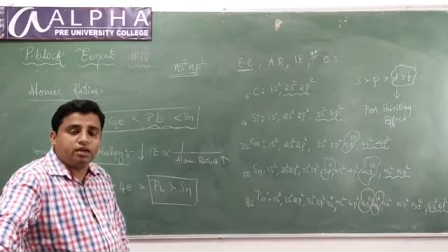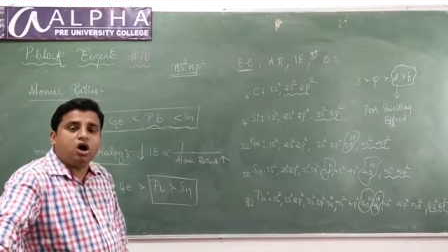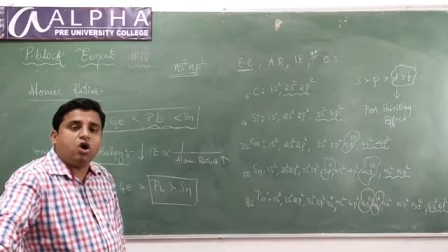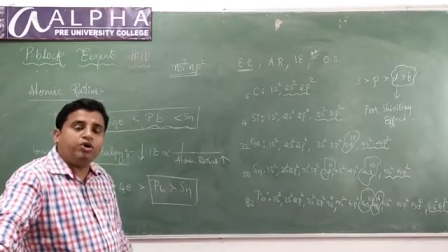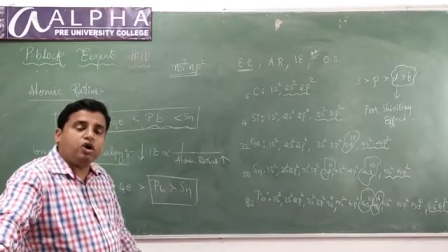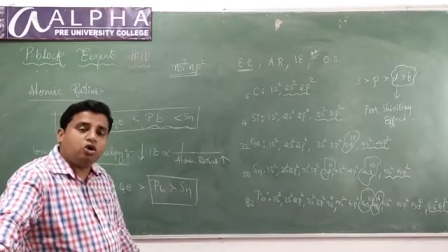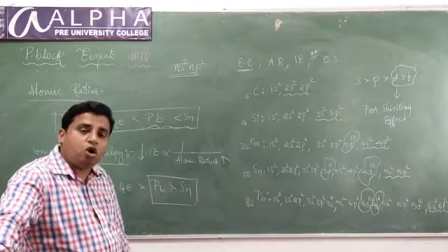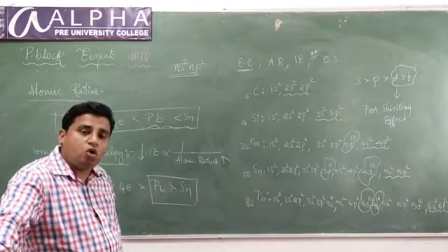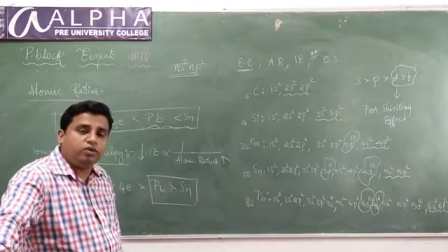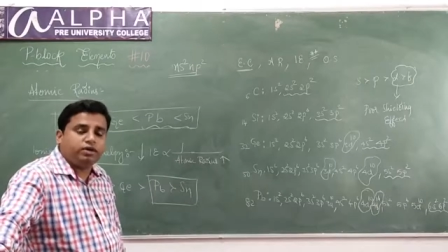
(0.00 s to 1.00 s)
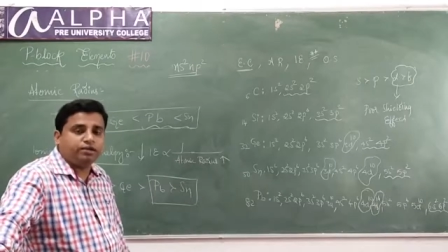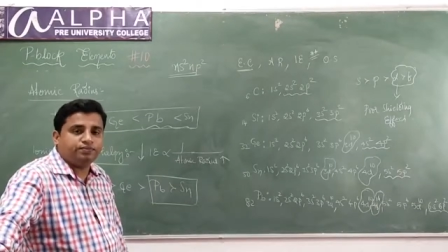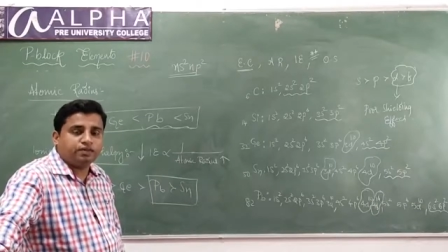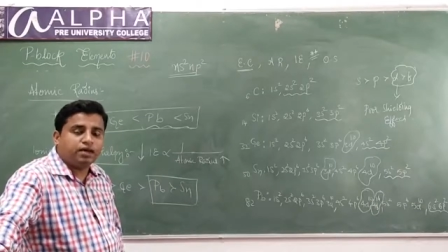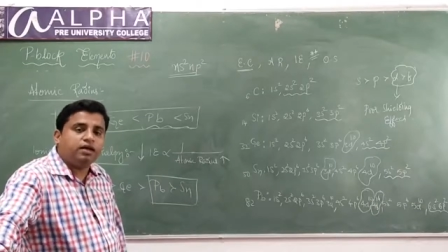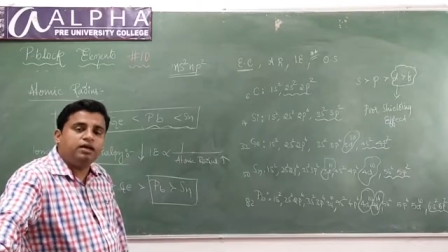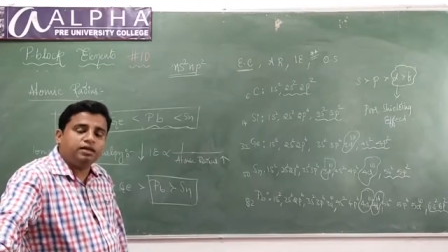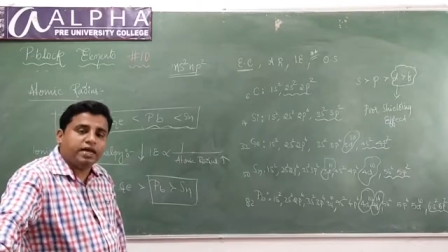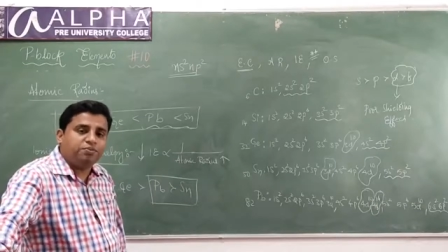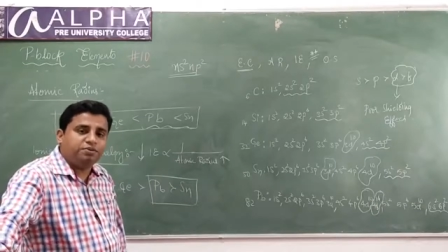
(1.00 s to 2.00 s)
How do you account?
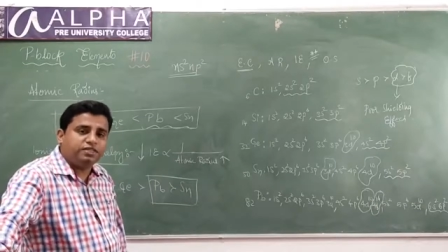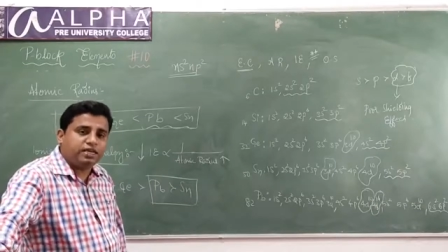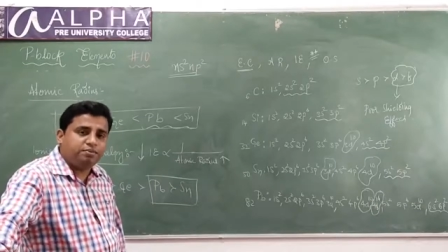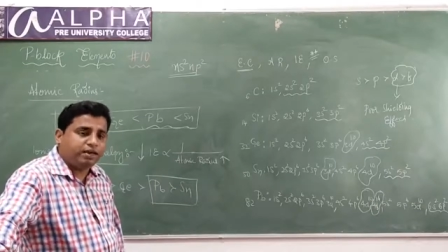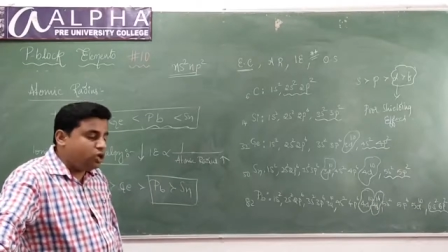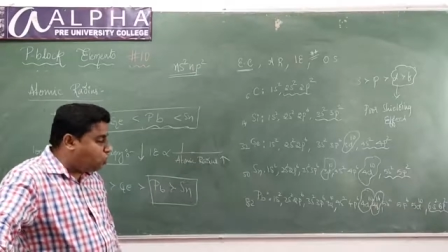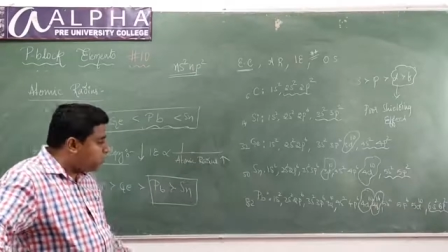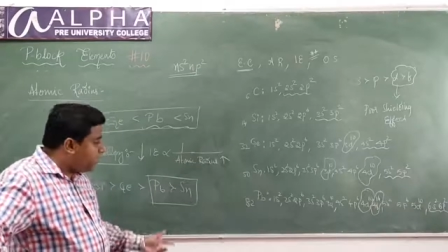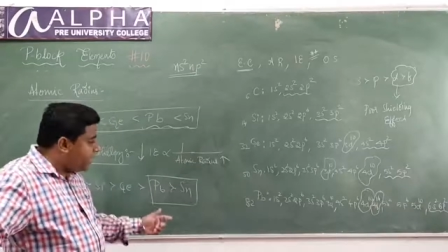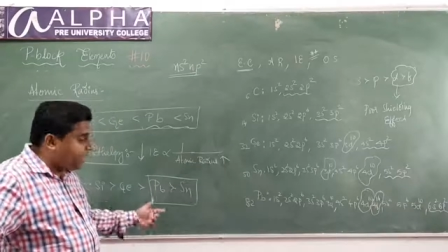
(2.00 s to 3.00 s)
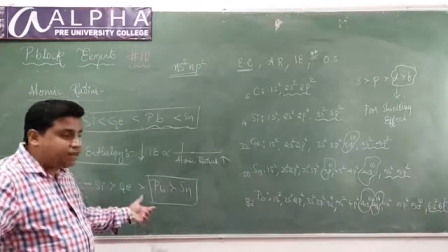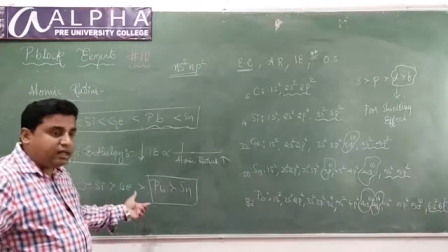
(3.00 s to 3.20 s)
Can you please tell me why the